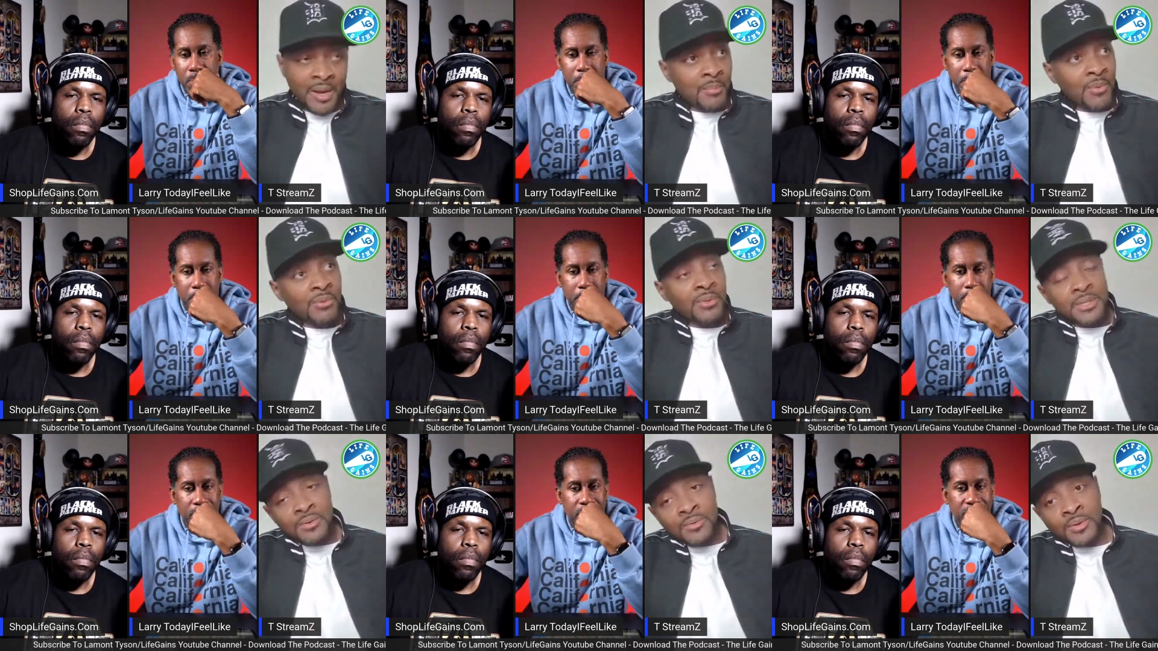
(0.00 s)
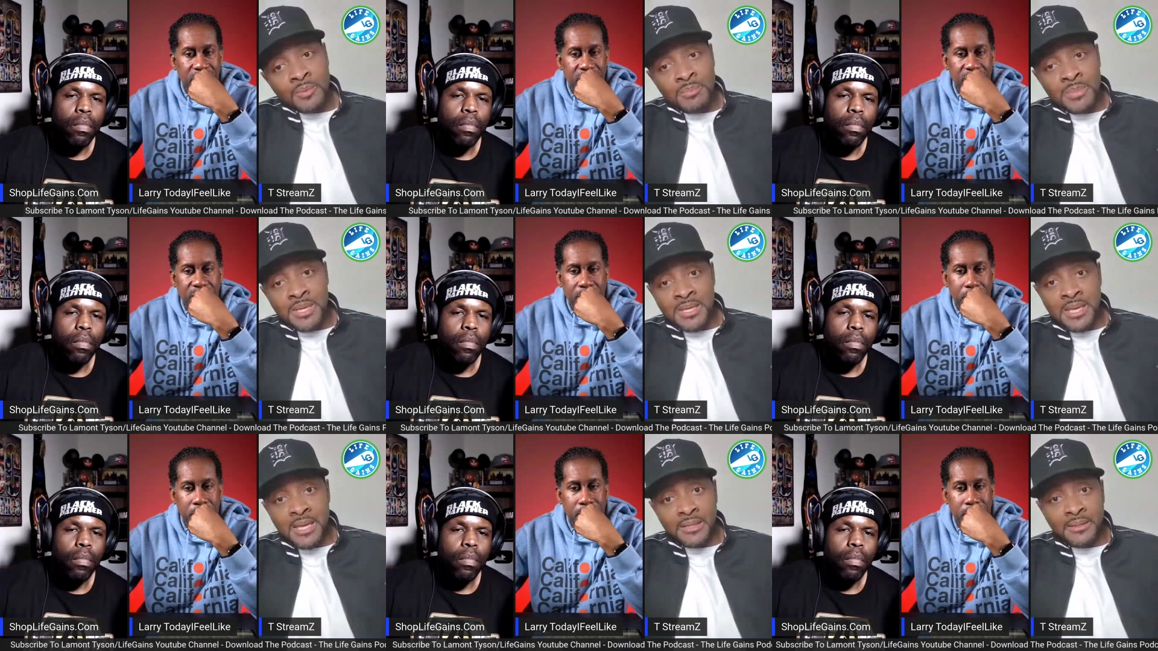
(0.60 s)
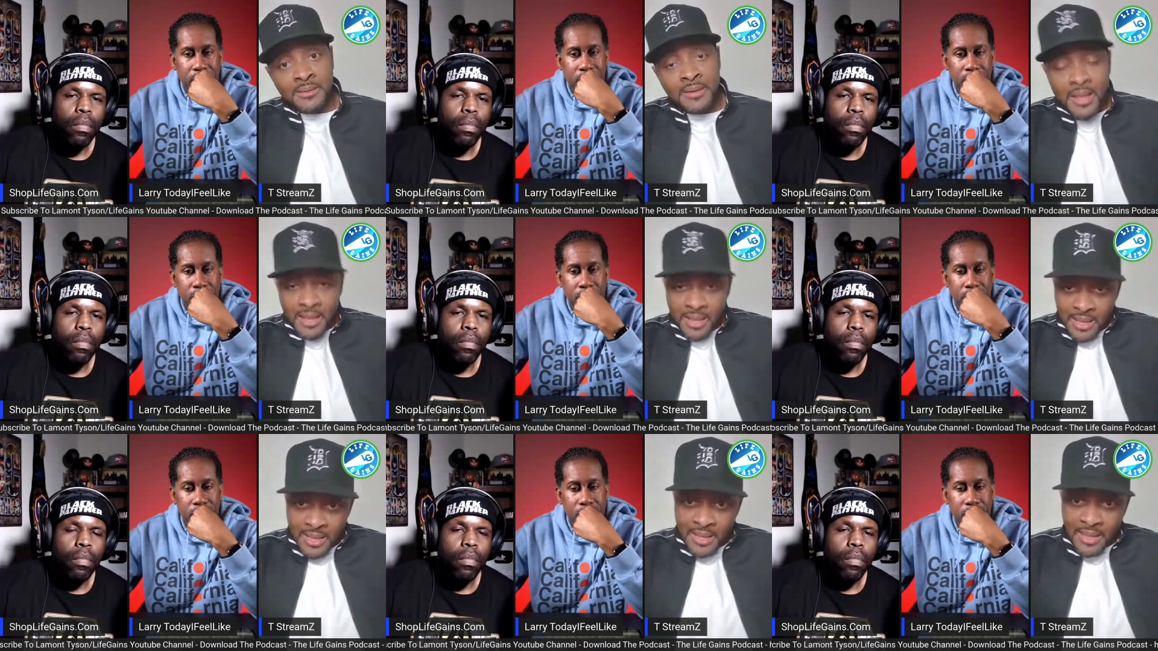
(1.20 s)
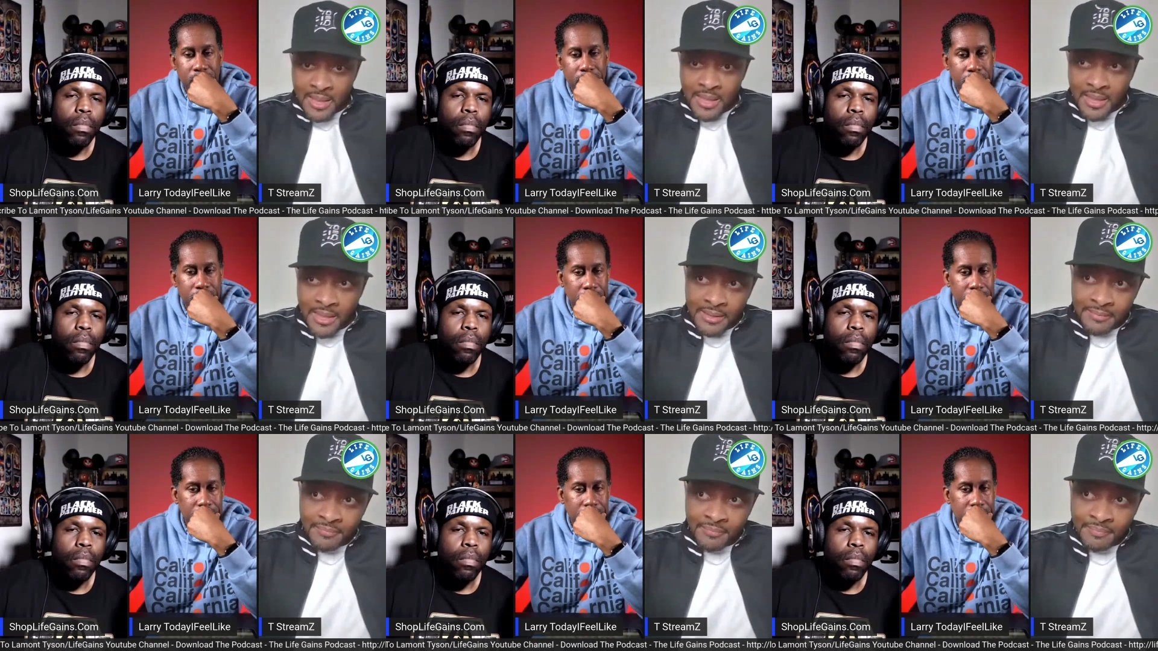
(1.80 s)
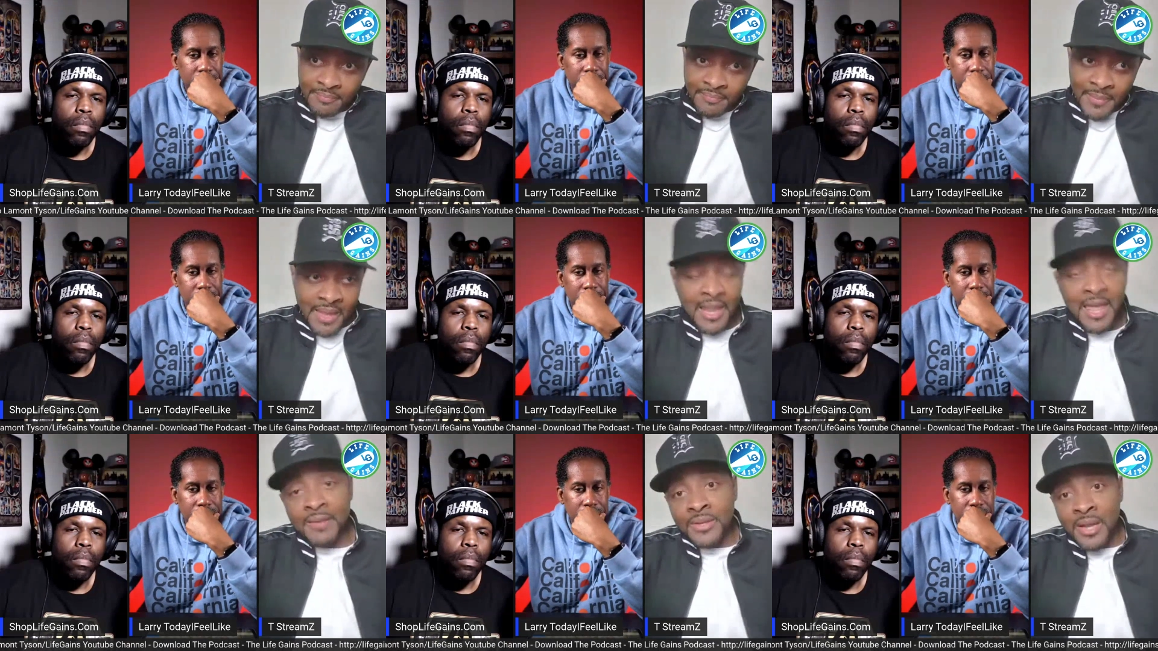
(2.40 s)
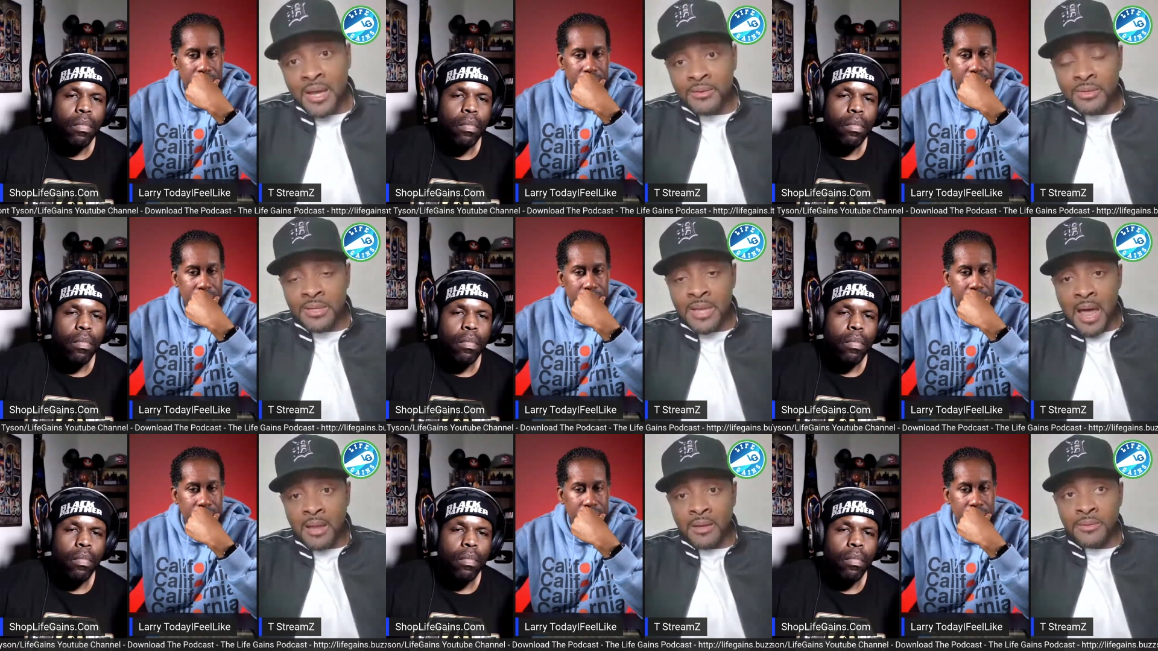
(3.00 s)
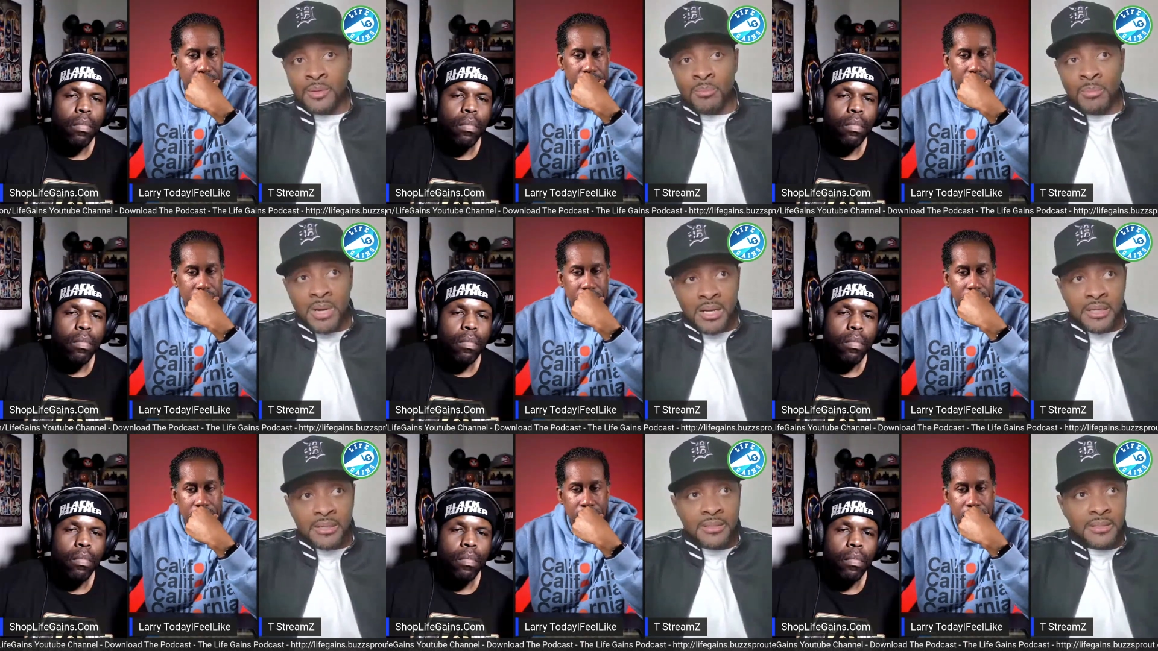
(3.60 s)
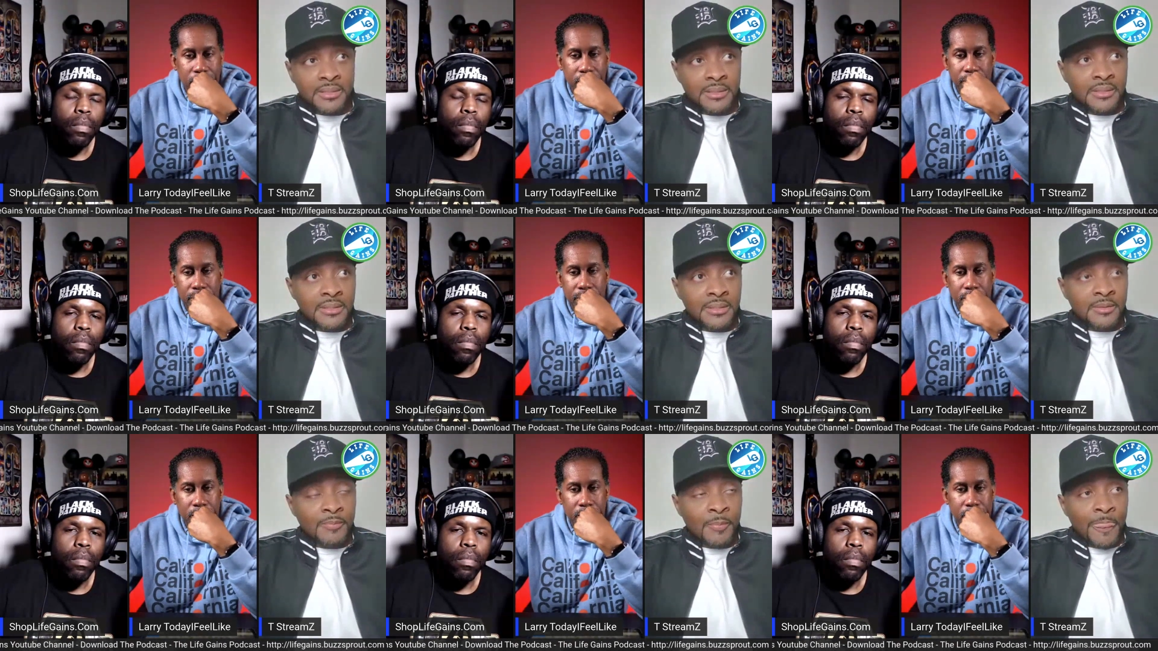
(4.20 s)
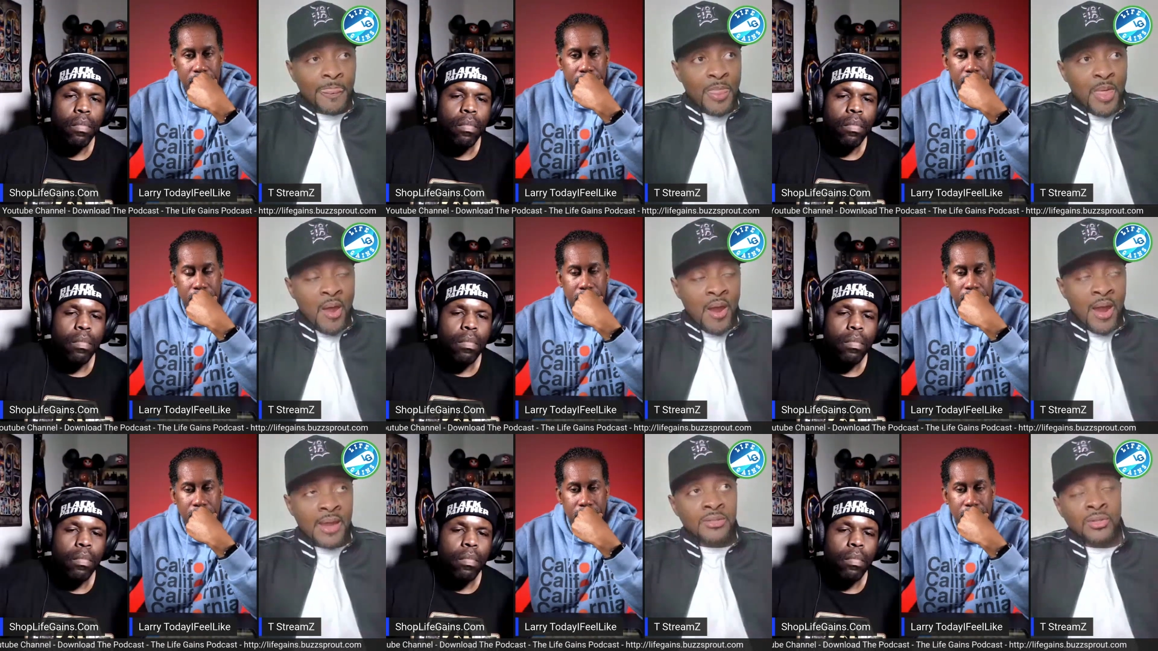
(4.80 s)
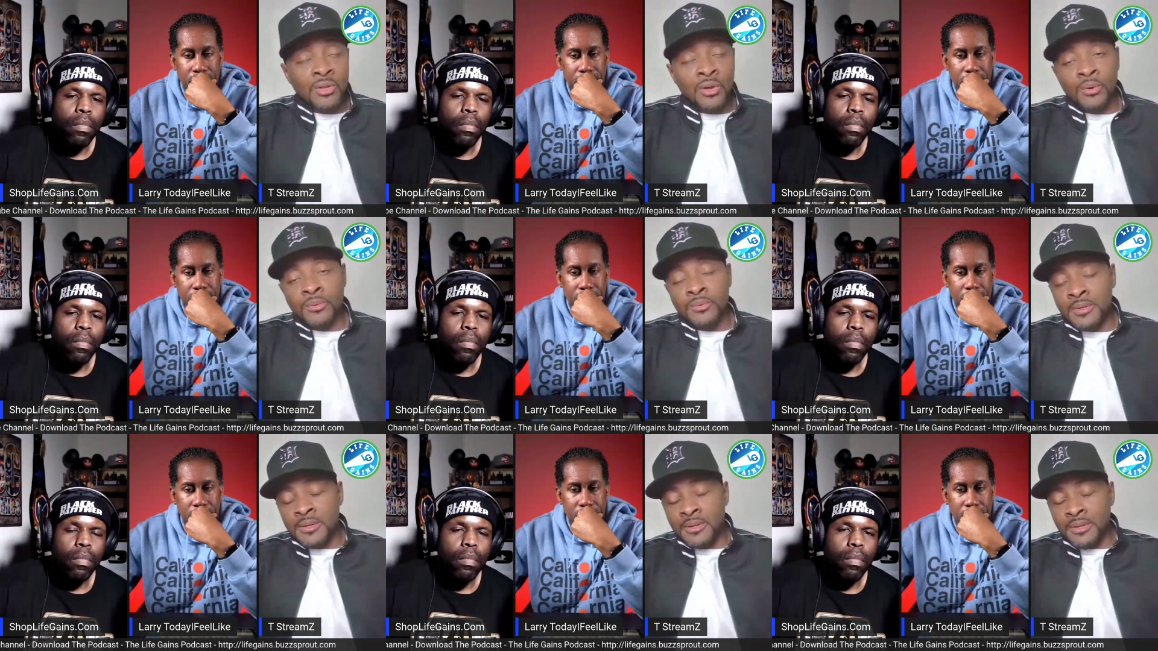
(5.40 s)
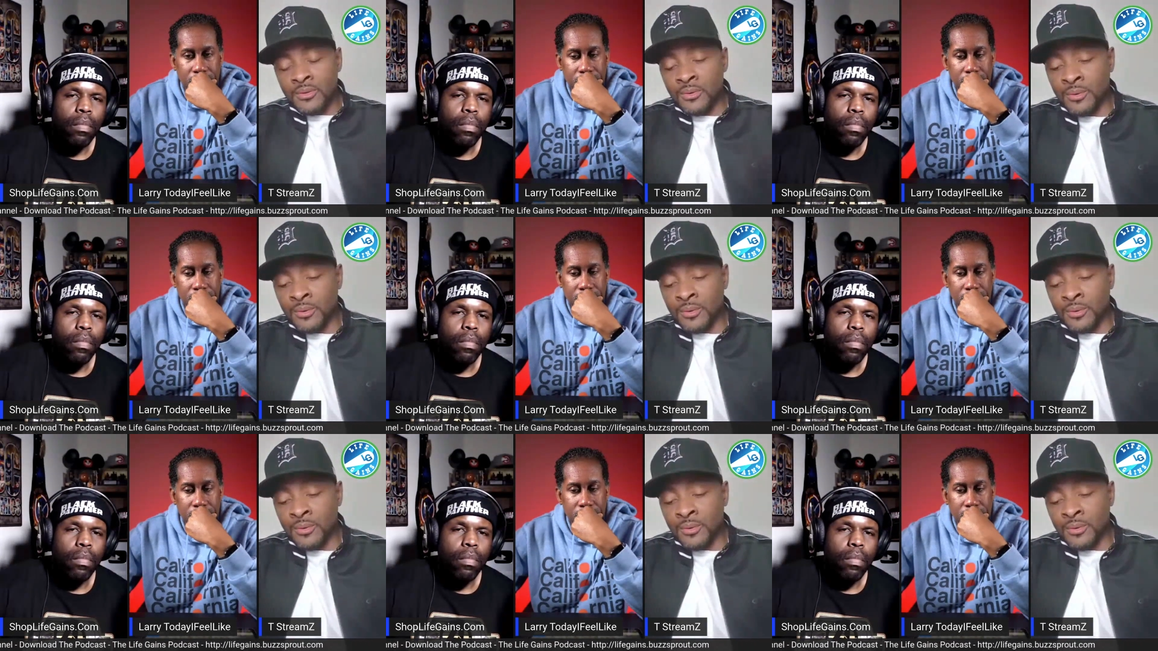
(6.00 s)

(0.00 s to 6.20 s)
Speaker 1: but I'm only going to be getting eleven hundred dollars a month. All right. So, you